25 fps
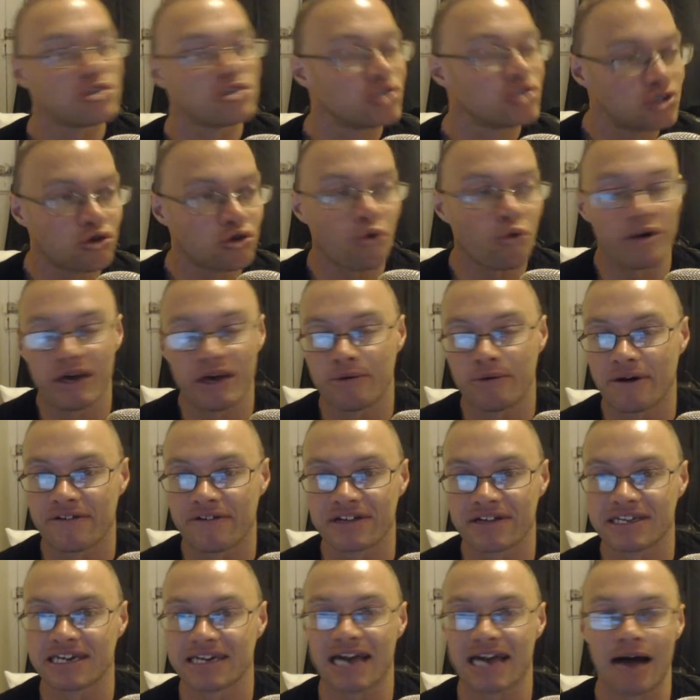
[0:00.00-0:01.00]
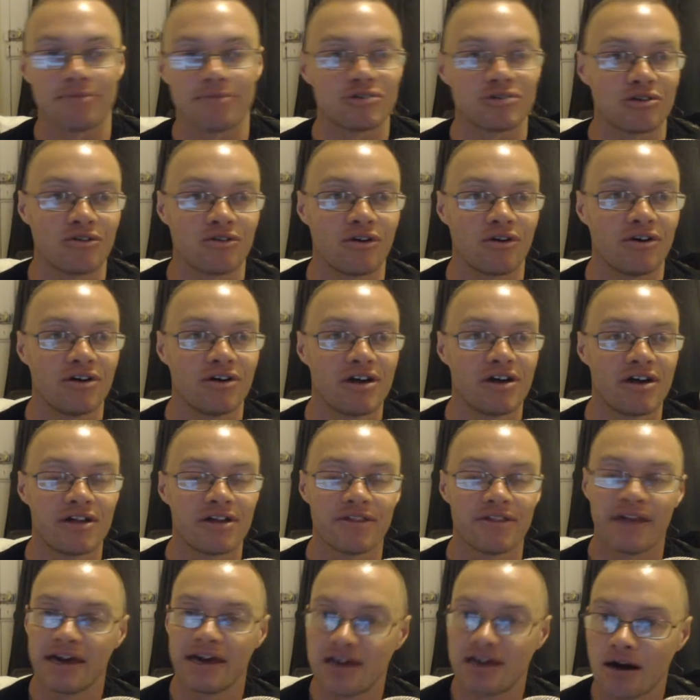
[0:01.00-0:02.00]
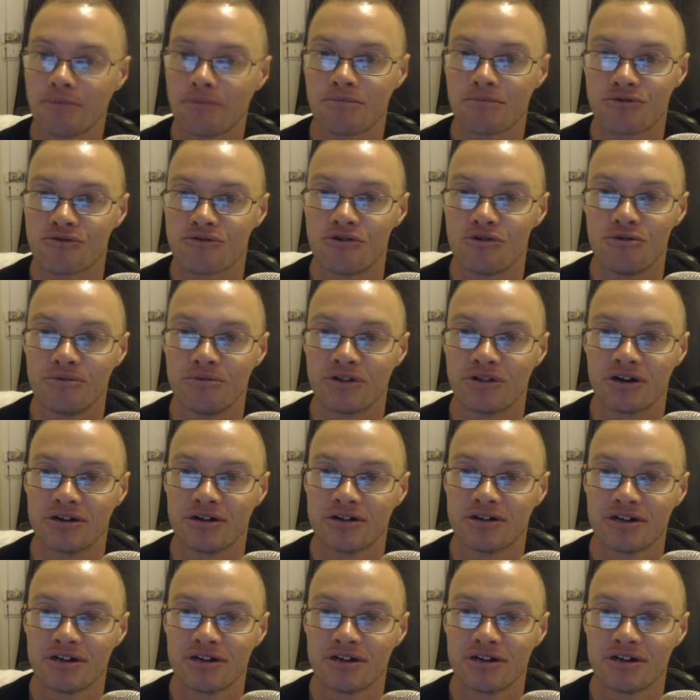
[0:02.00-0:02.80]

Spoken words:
toying whether to captain or not, they come through with